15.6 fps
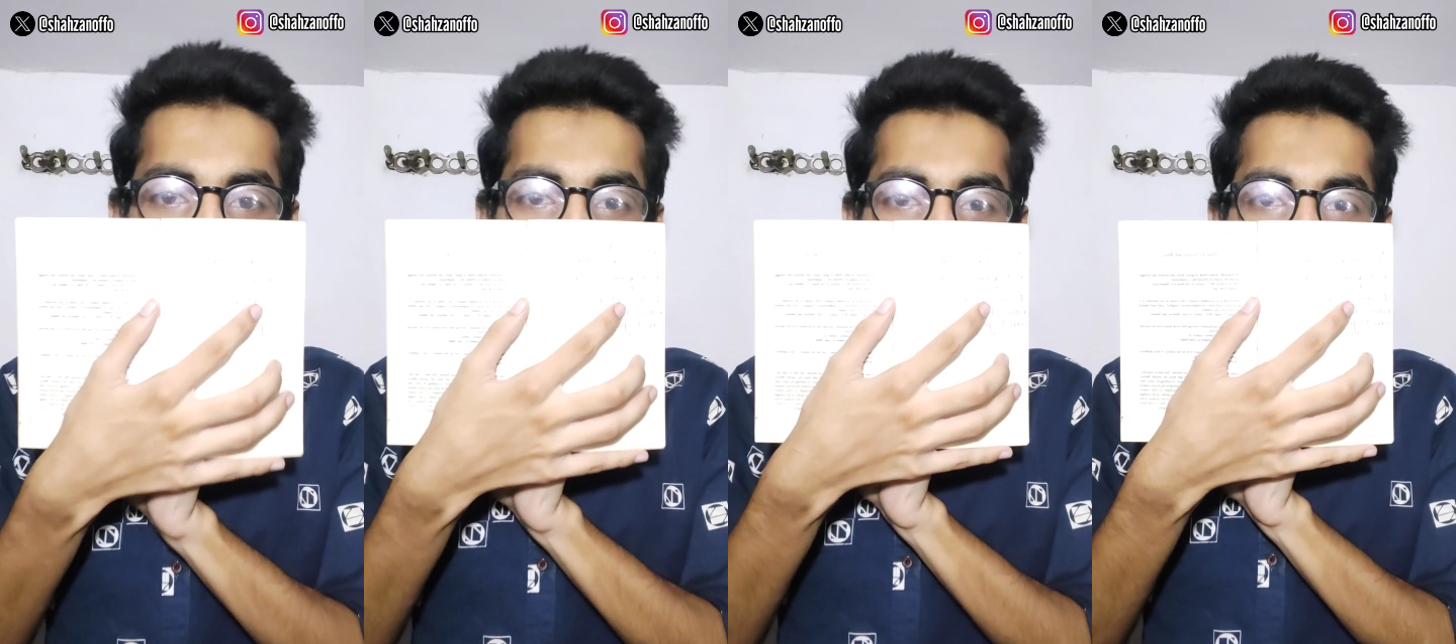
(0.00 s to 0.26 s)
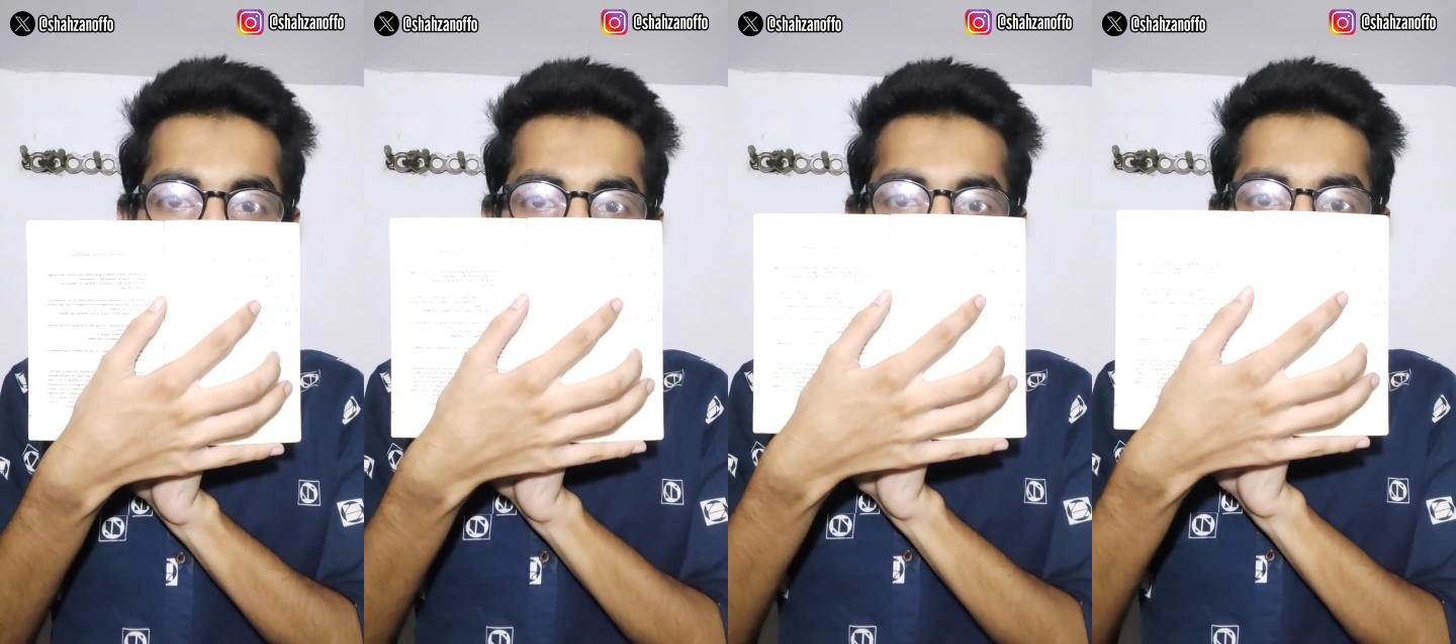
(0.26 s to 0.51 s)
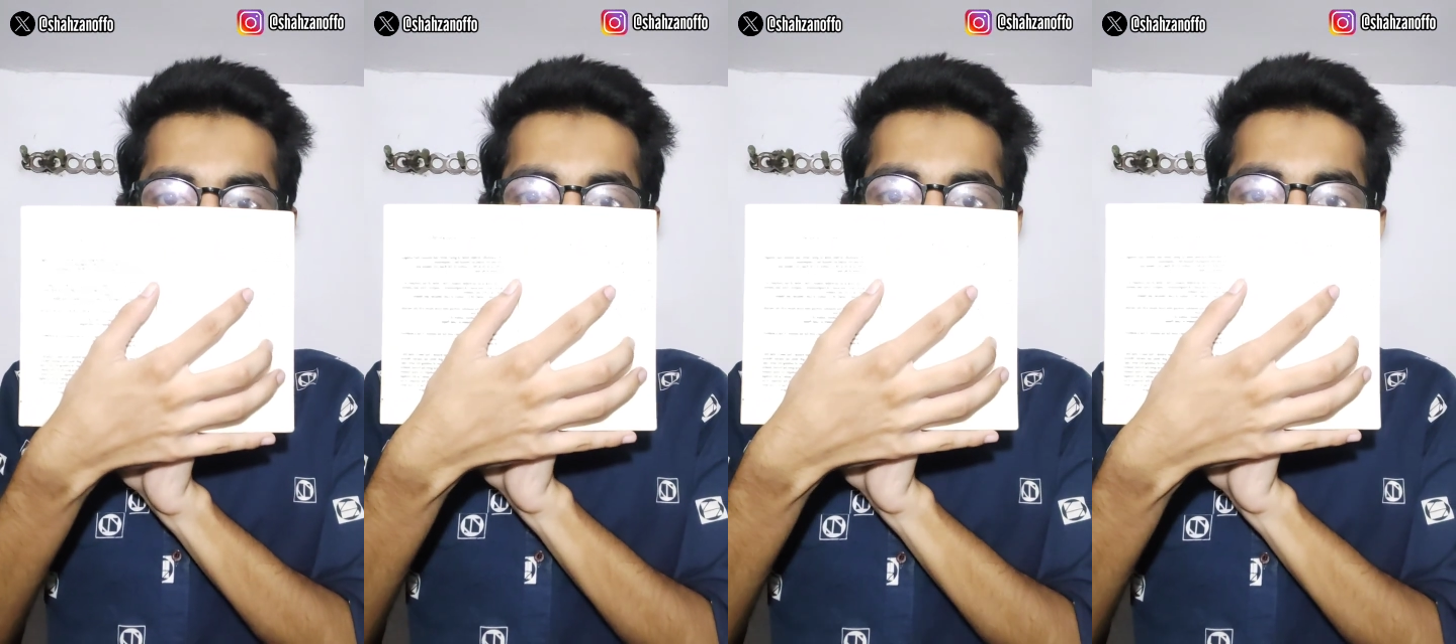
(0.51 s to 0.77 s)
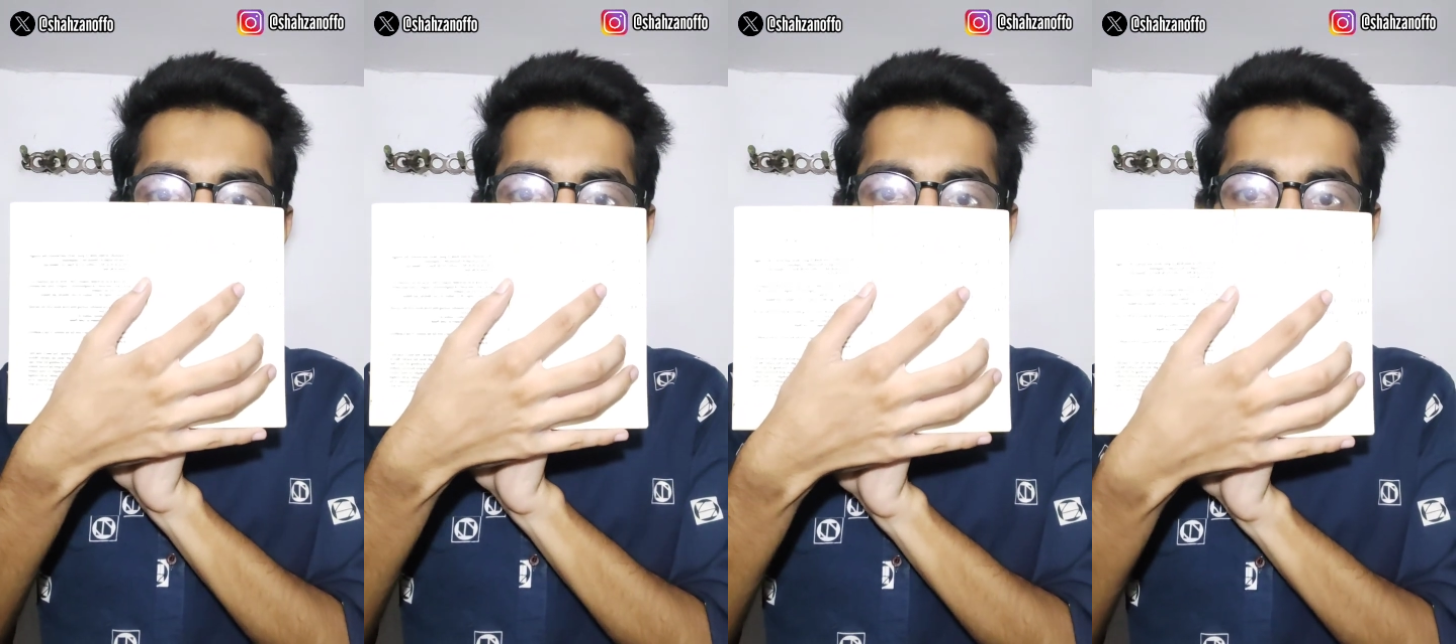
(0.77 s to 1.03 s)
perhaps it is
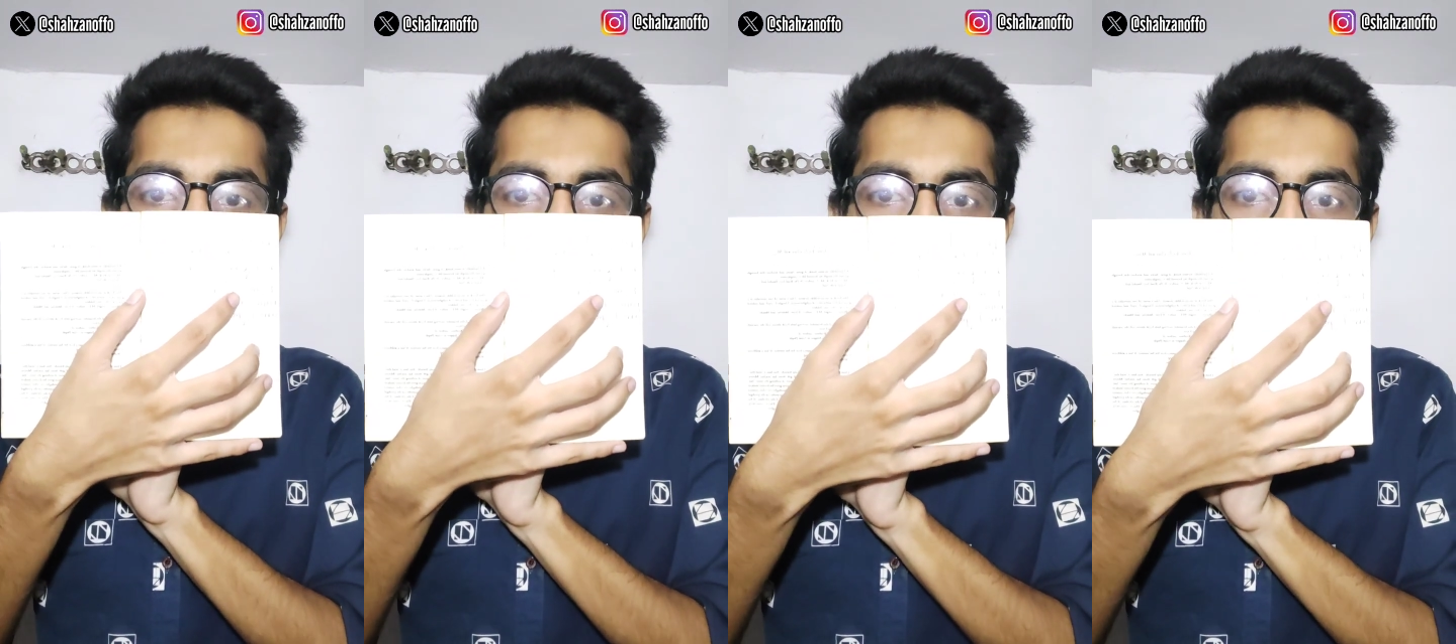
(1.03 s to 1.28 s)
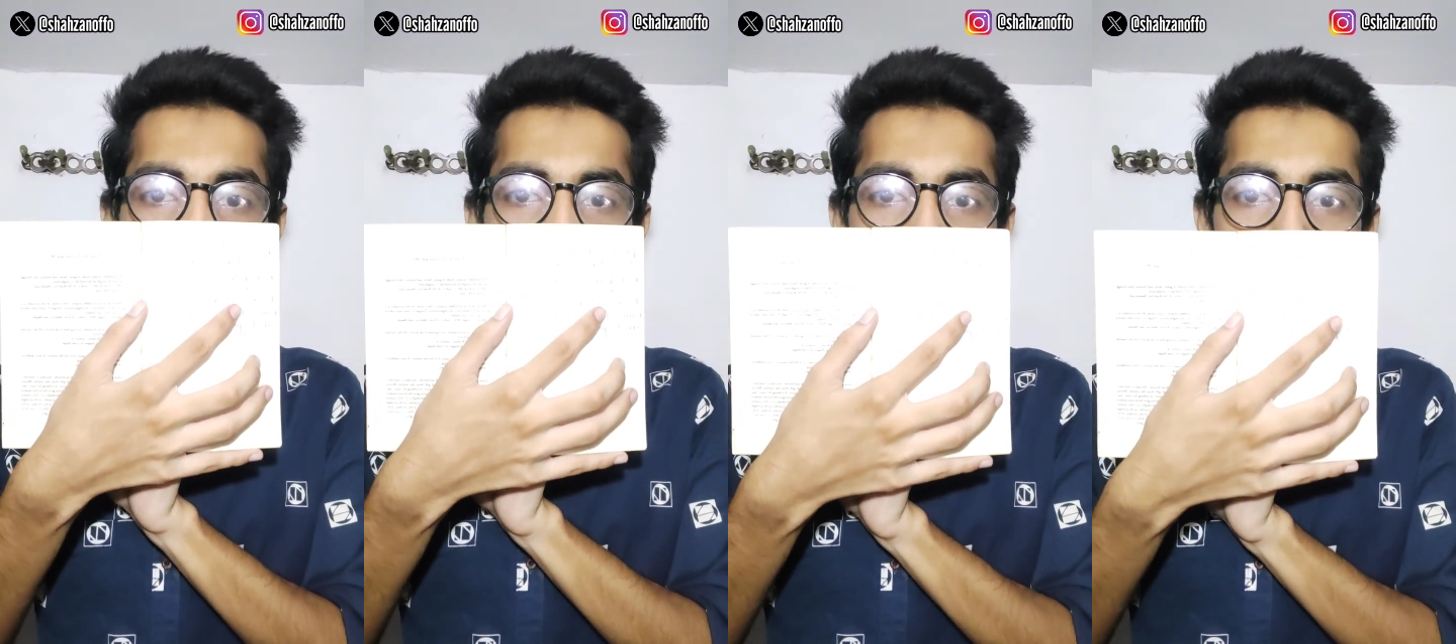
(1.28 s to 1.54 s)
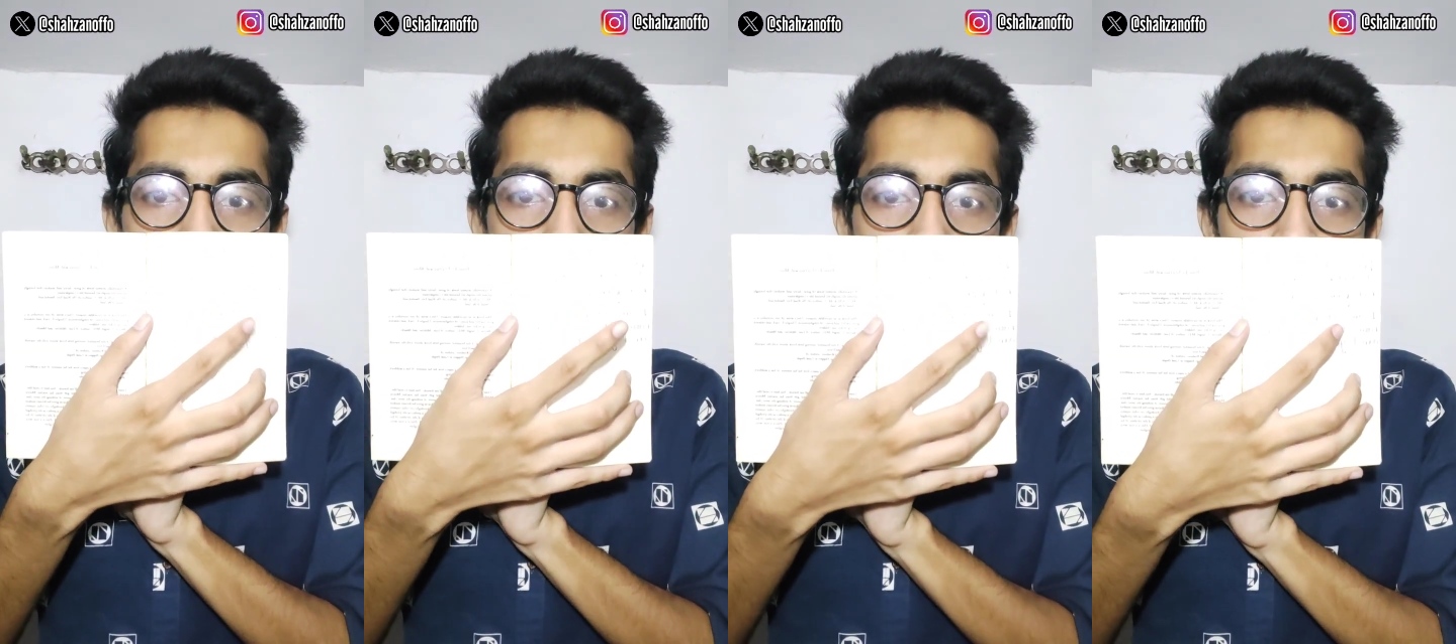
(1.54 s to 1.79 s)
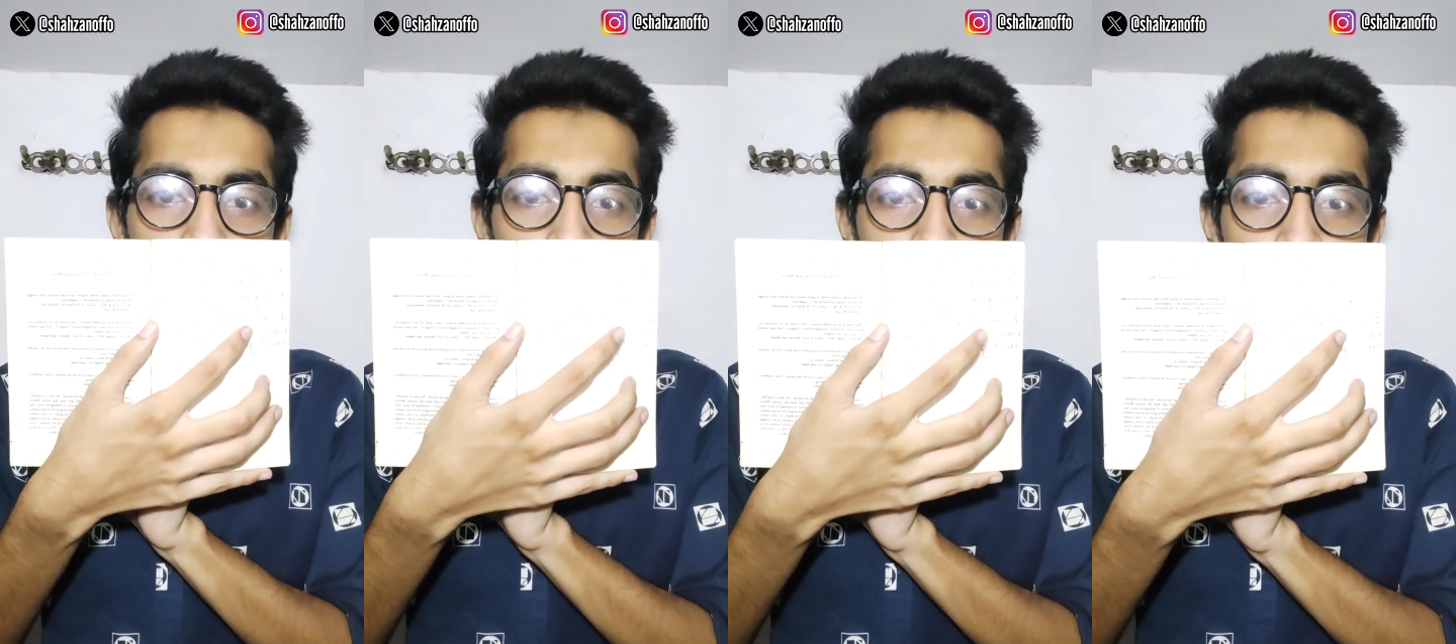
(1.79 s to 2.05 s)
not showing it.
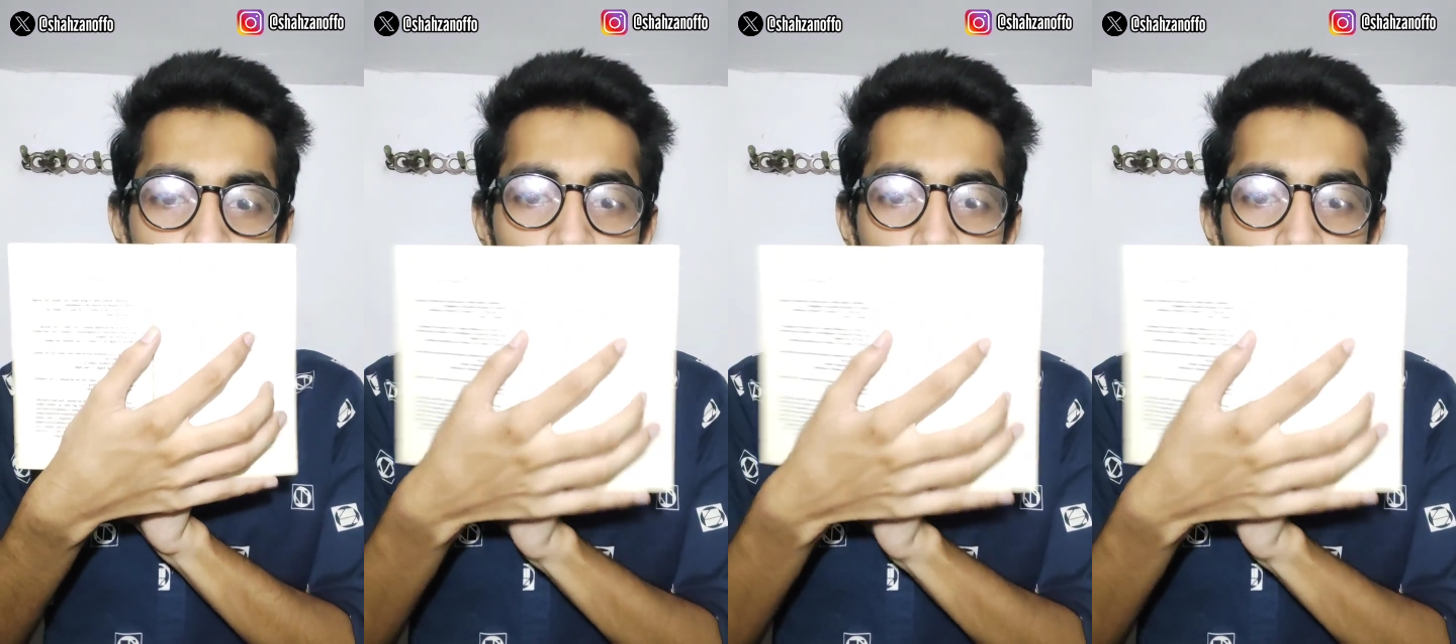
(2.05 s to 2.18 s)
Okay,